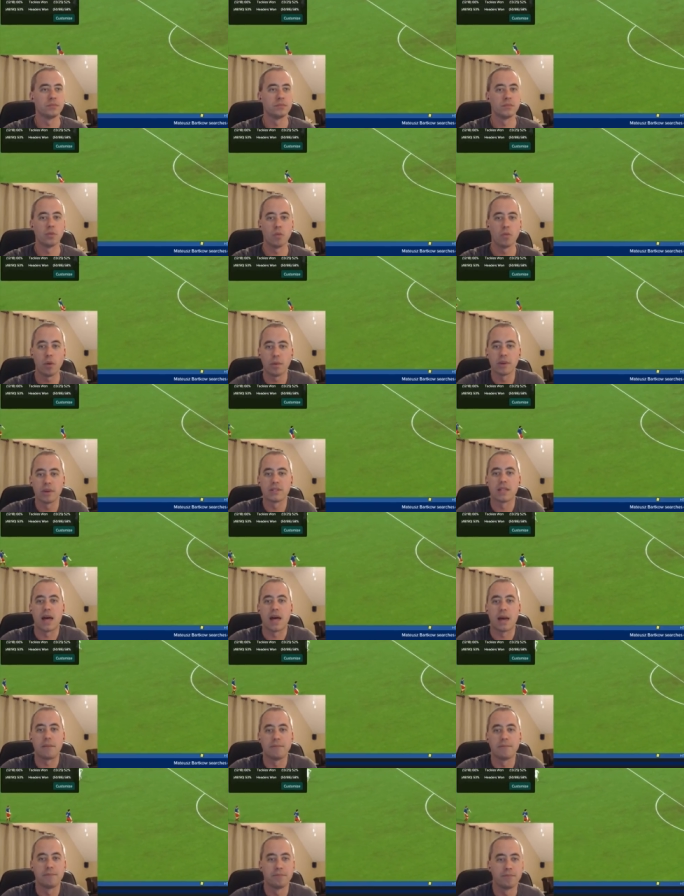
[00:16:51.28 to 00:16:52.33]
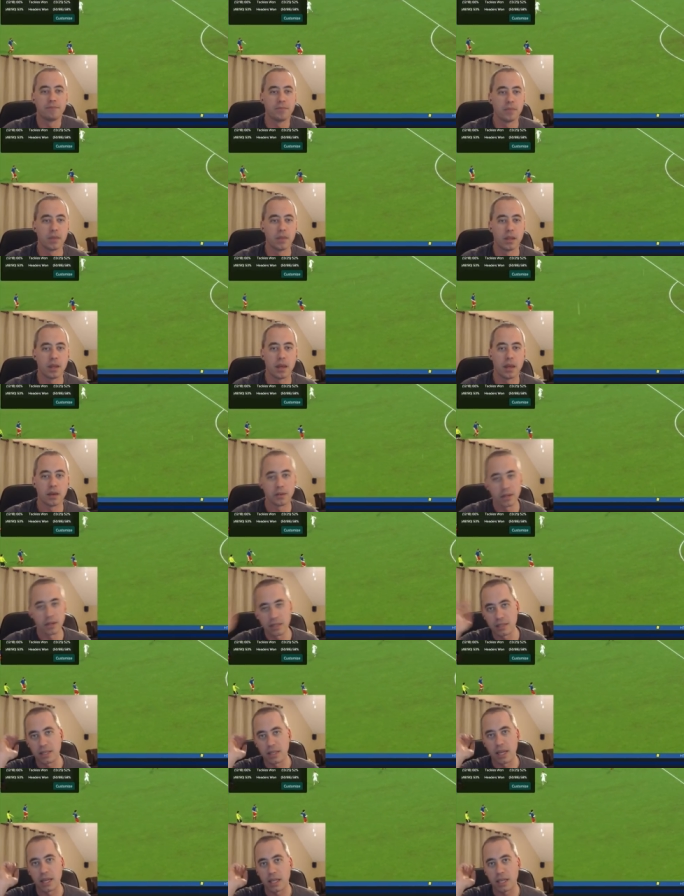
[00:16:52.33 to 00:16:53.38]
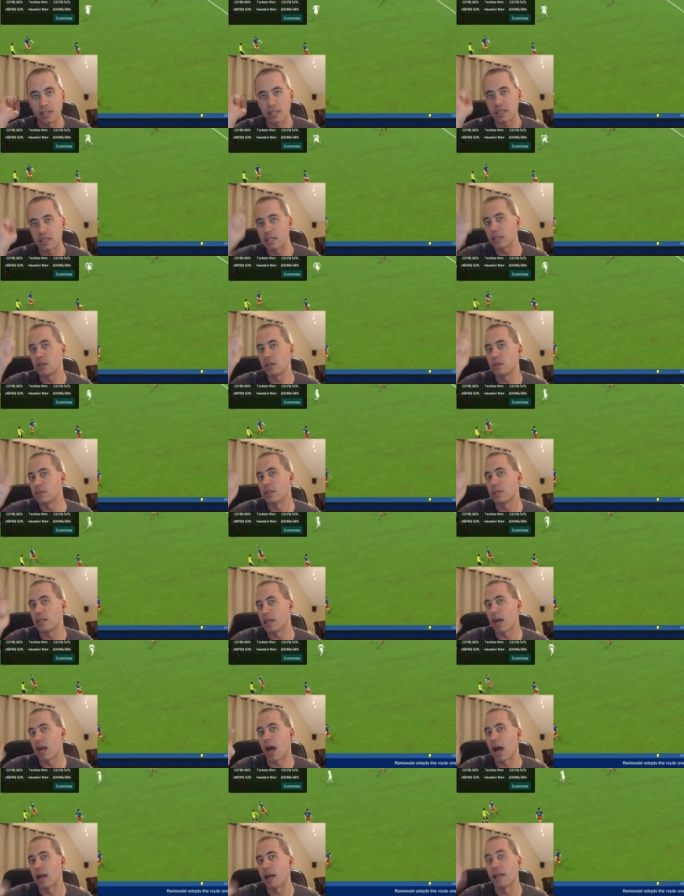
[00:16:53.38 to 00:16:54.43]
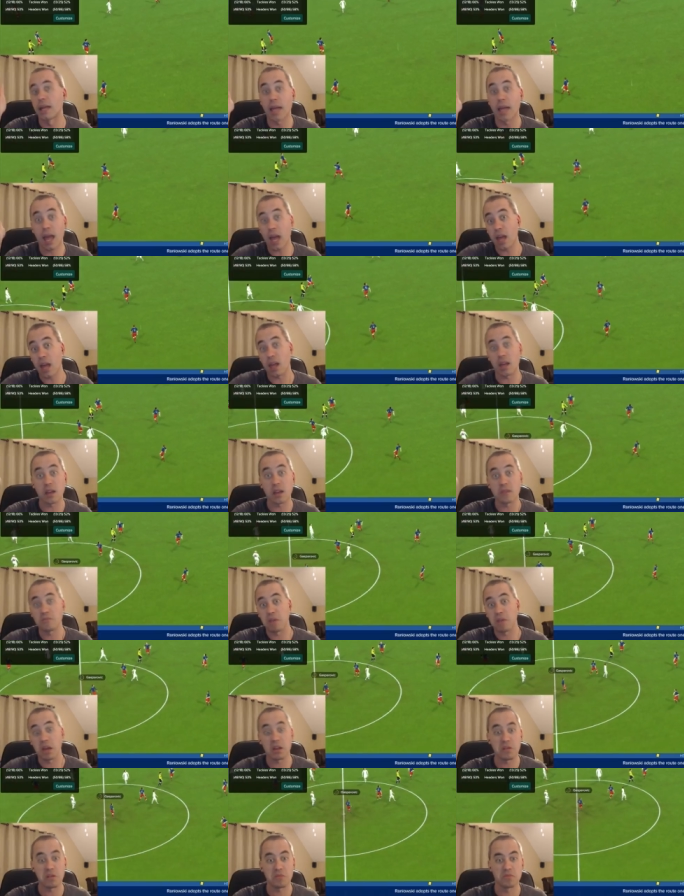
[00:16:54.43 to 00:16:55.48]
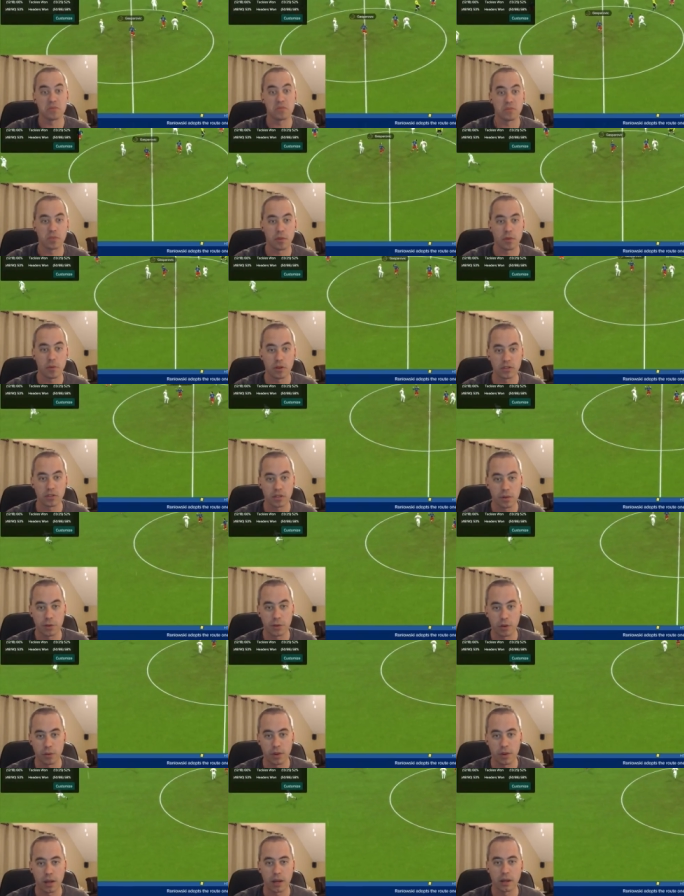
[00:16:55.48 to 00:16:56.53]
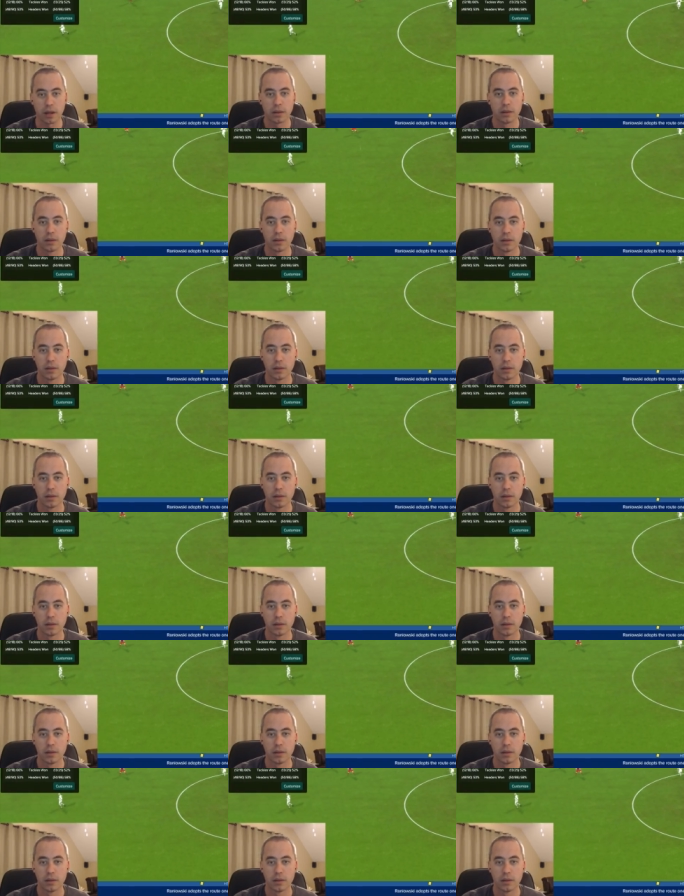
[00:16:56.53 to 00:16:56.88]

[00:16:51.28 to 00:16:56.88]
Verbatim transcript: what was that? At least, like, signal to the guy, like, hey, like, the ball's coming your way.